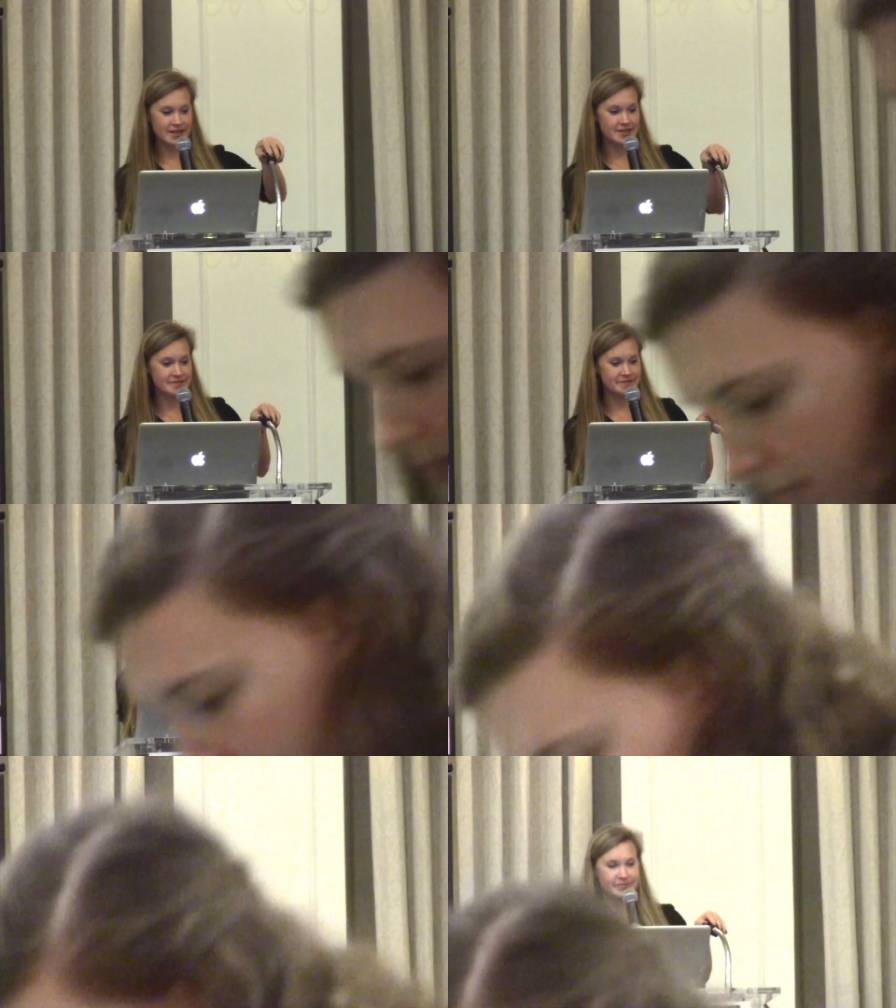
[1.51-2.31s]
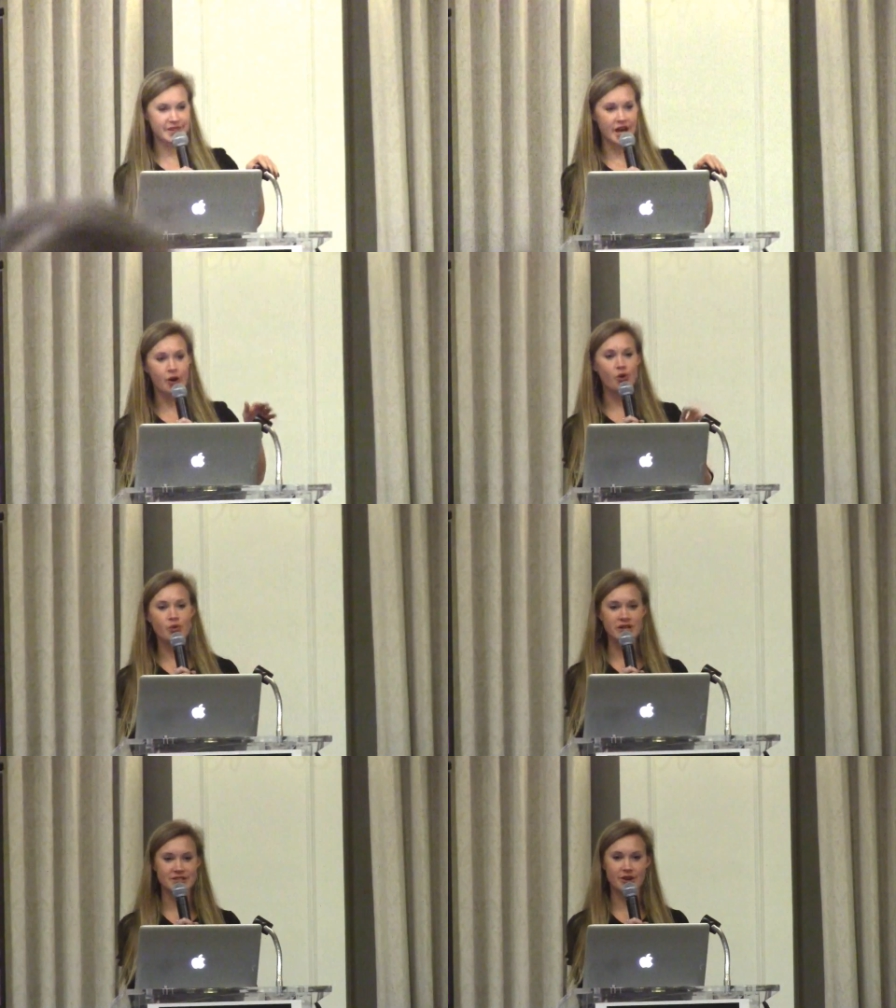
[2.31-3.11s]
Um, I
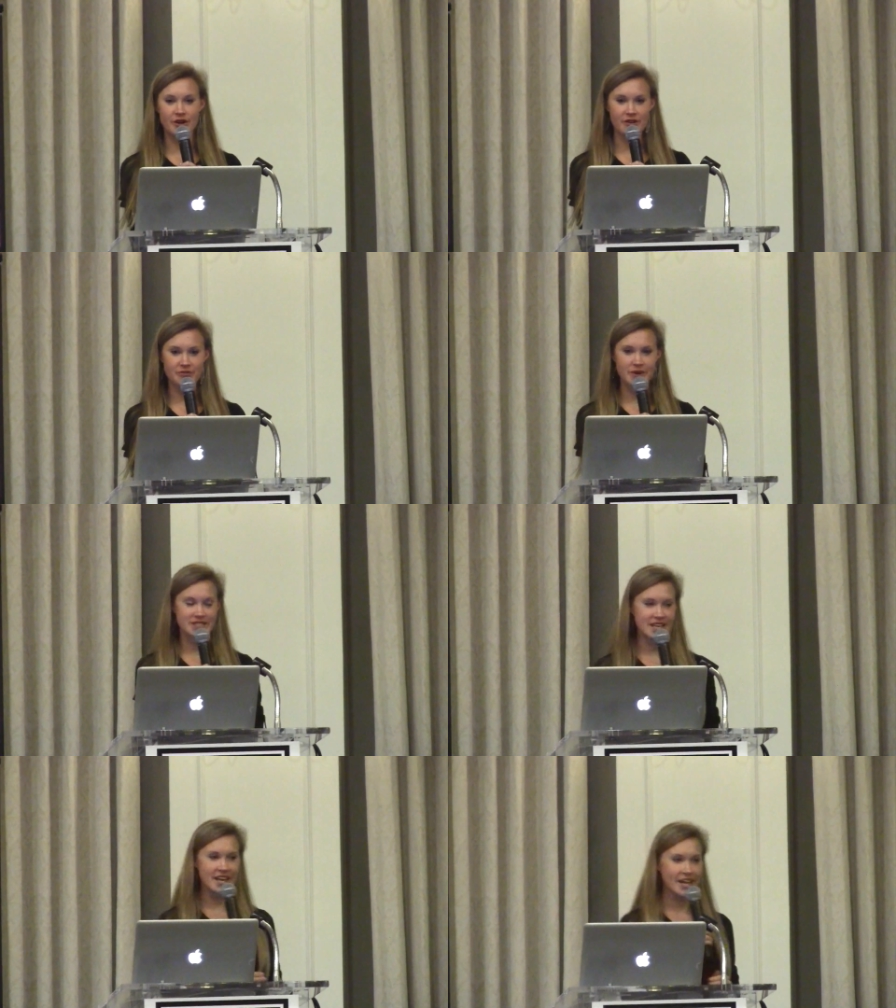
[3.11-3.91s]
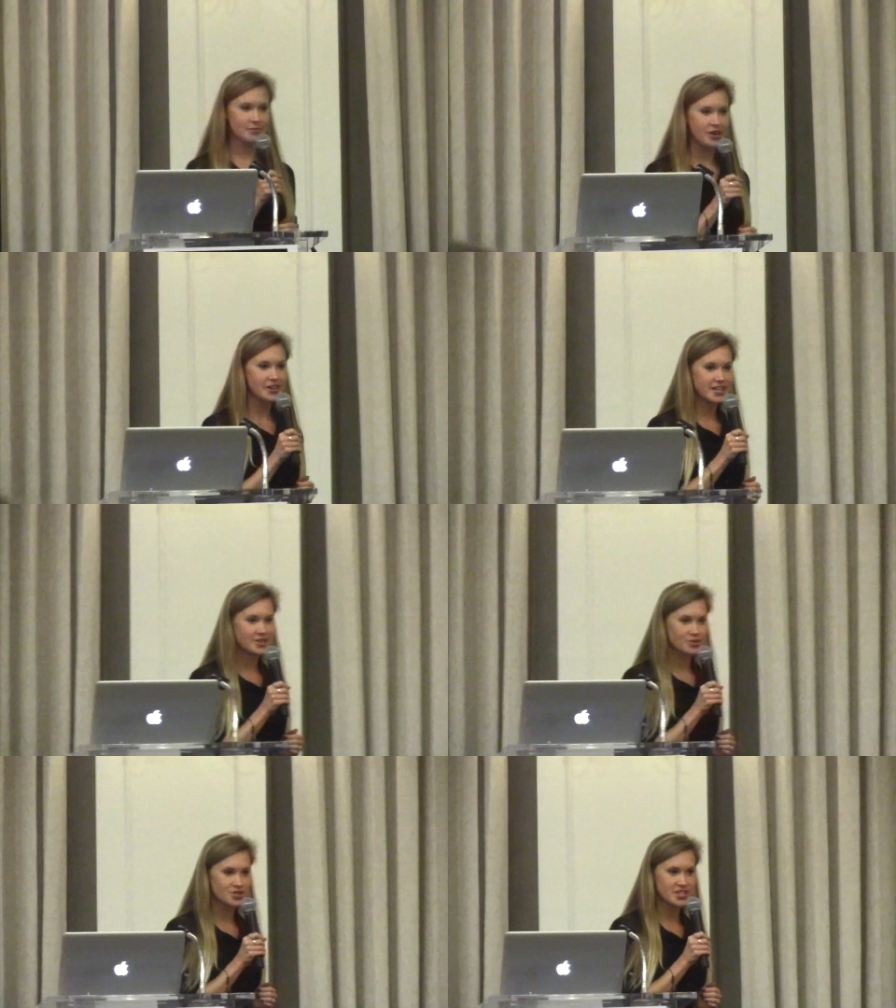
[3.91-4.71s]
always start off by saying I'm not
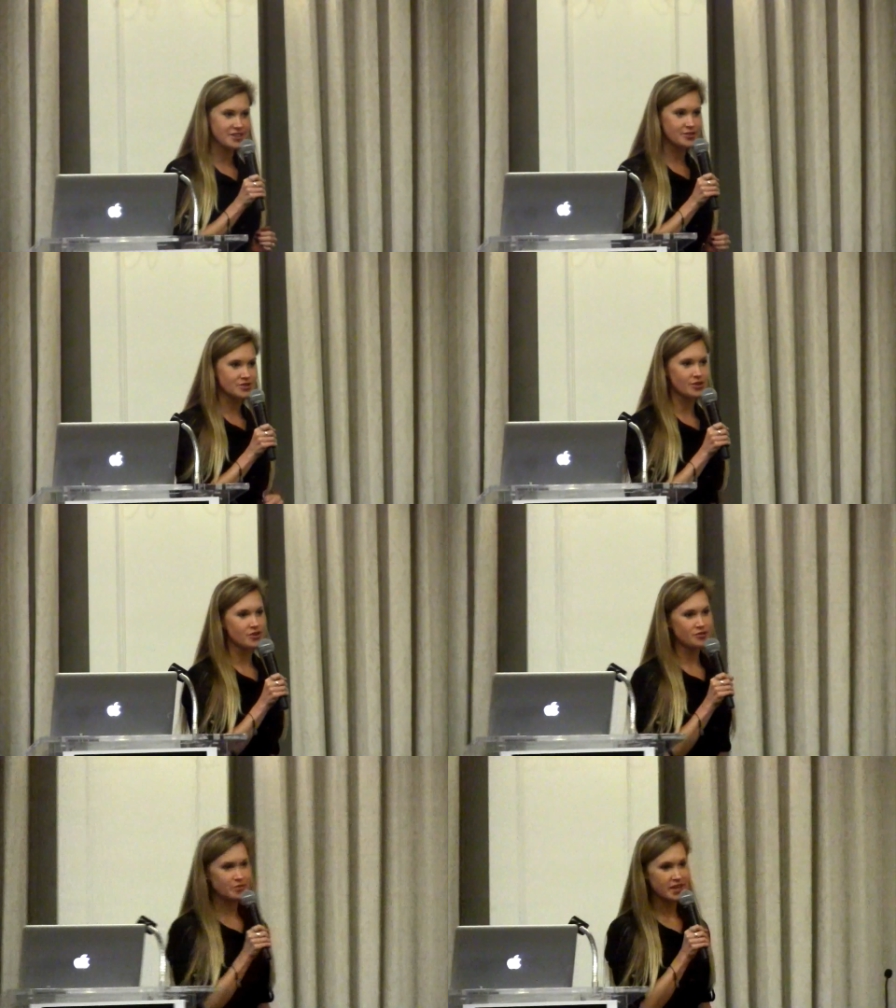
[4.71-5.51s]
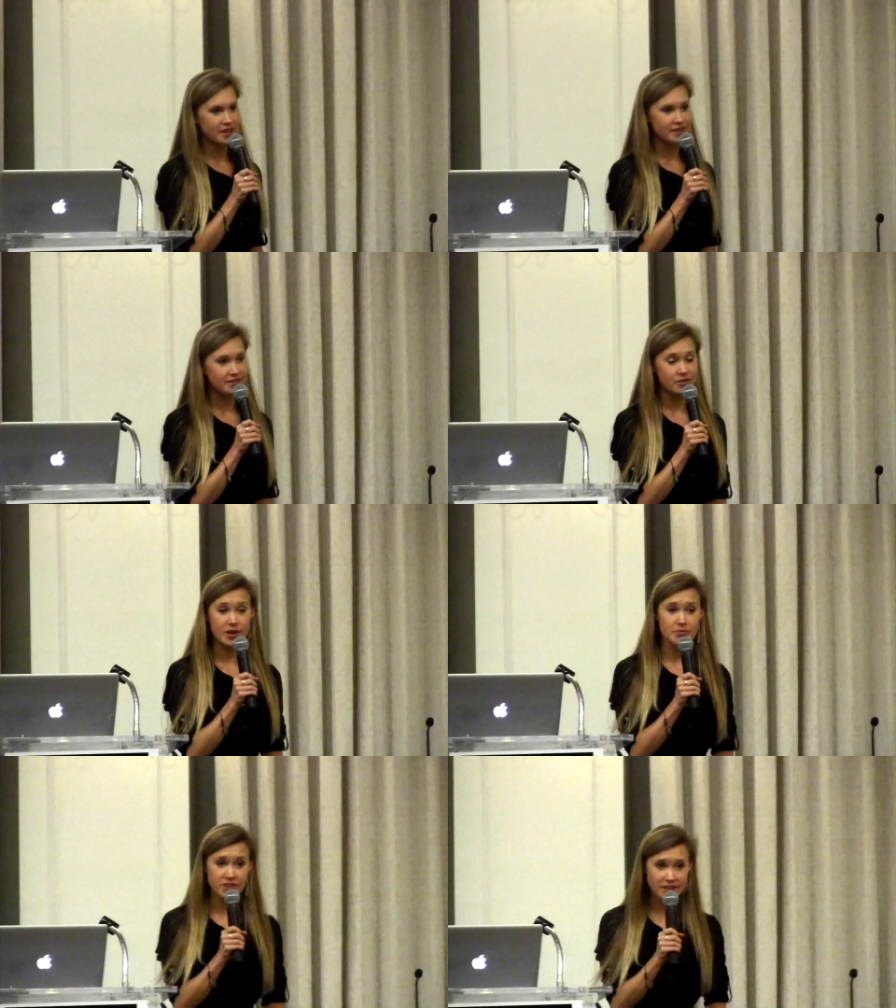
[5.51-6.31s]
here to share a story of being a
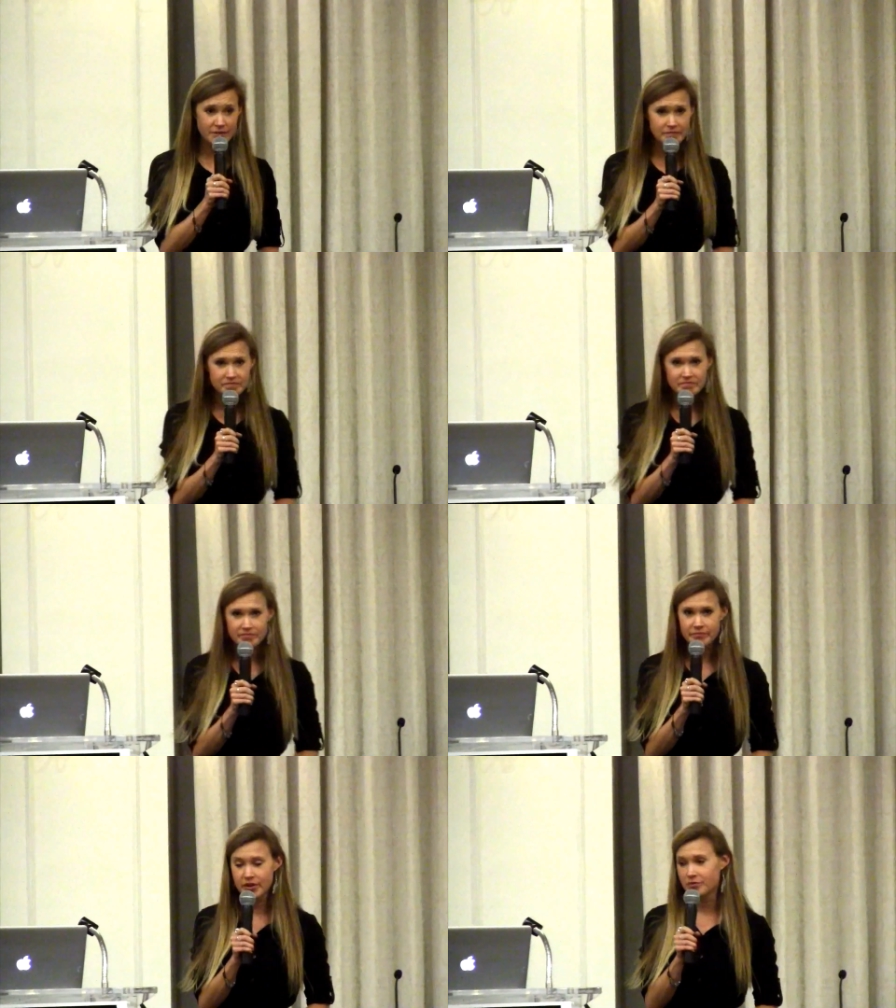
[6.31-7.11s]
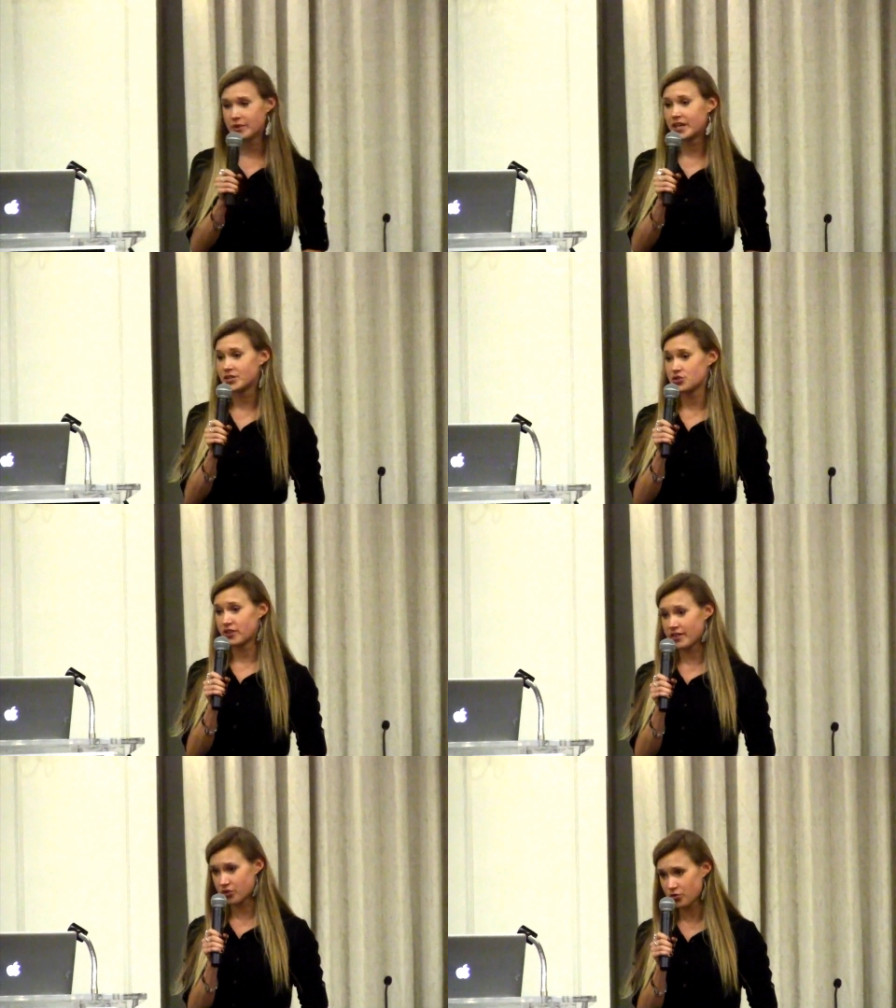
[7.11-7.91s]
rape victim, but of being a
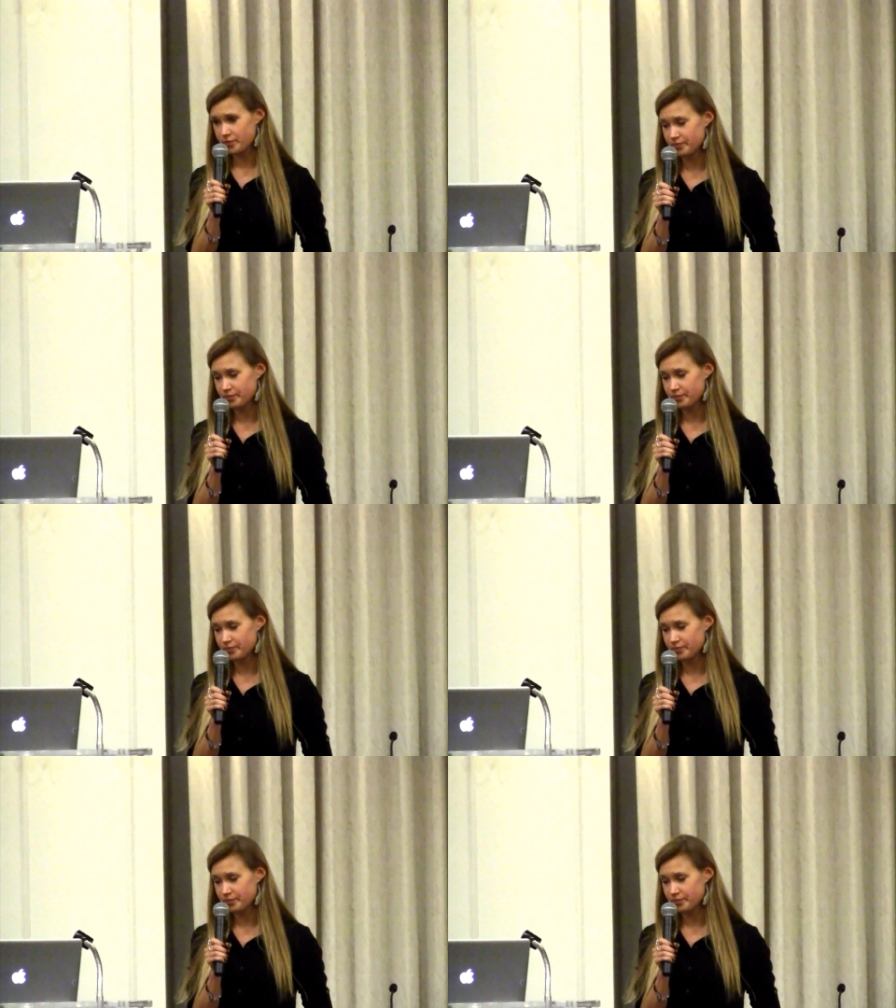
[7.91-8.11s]
survivor.